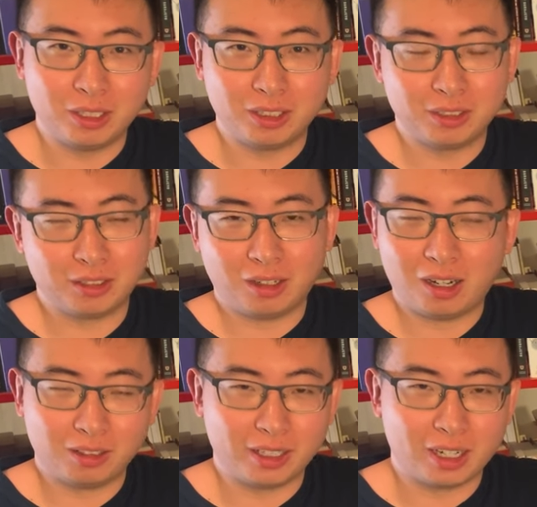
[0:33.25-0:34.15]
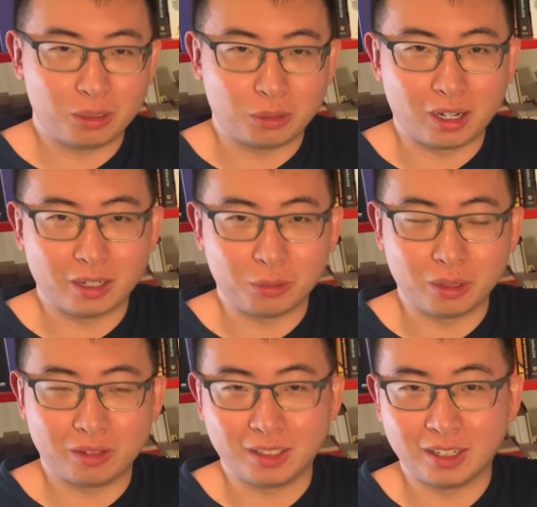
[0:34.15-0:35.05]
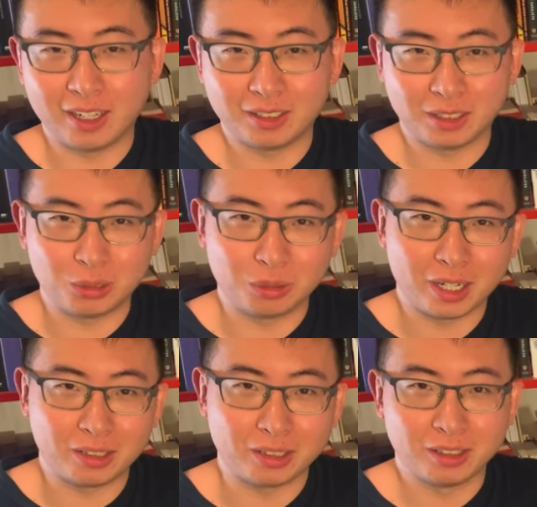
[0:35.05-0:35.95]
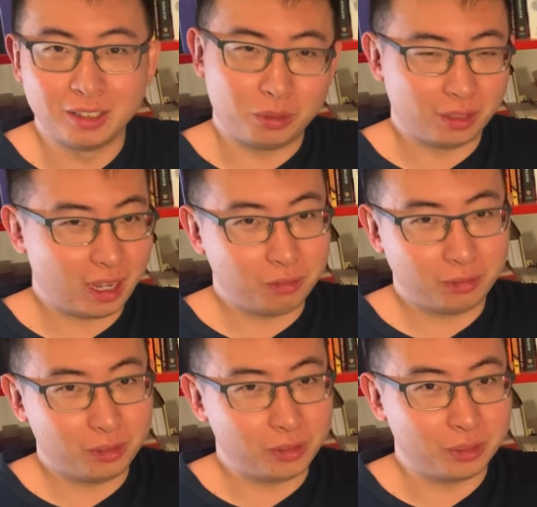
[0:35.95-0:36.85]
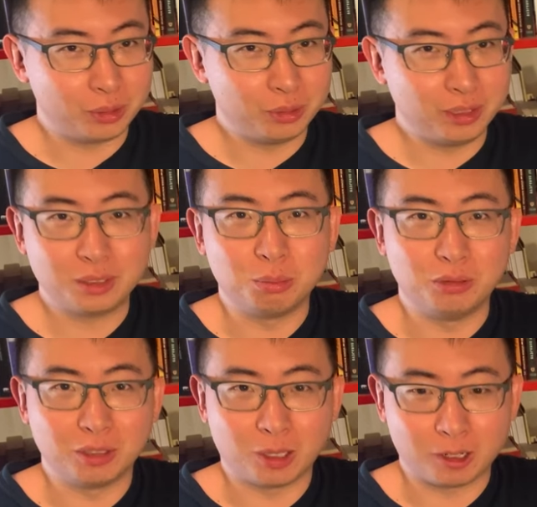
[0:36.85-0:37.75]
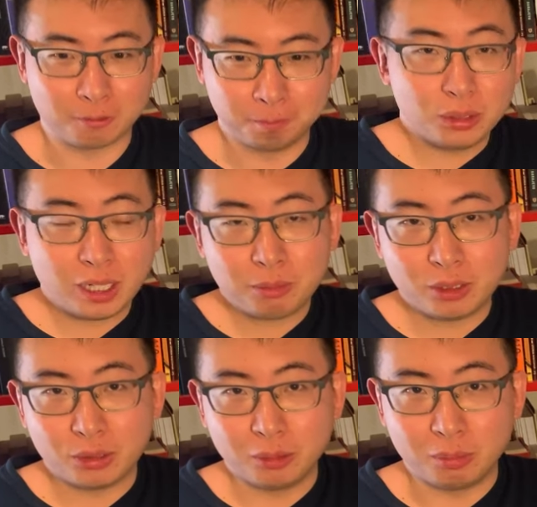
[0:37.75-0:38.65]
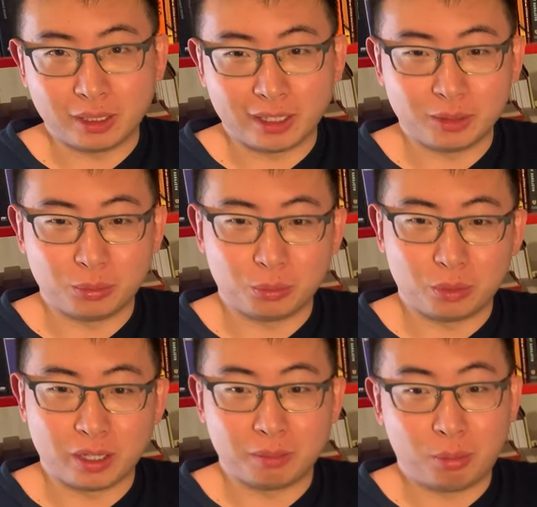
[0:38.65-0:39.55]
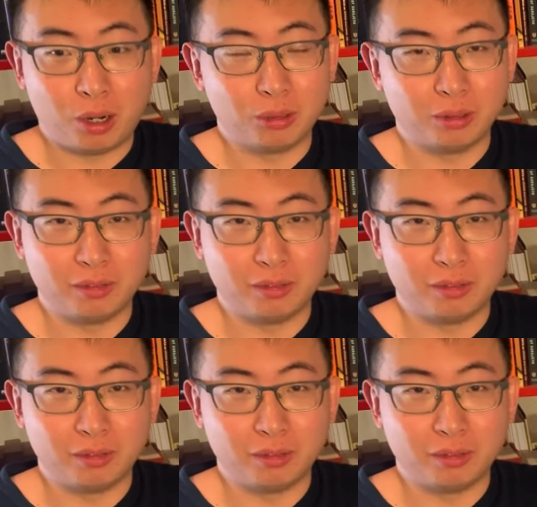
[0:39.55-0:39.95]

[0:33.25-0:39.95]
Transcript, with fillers: which is oddly ironic with today's situation. Without further ado, let's move along. So chapter two begins with Paul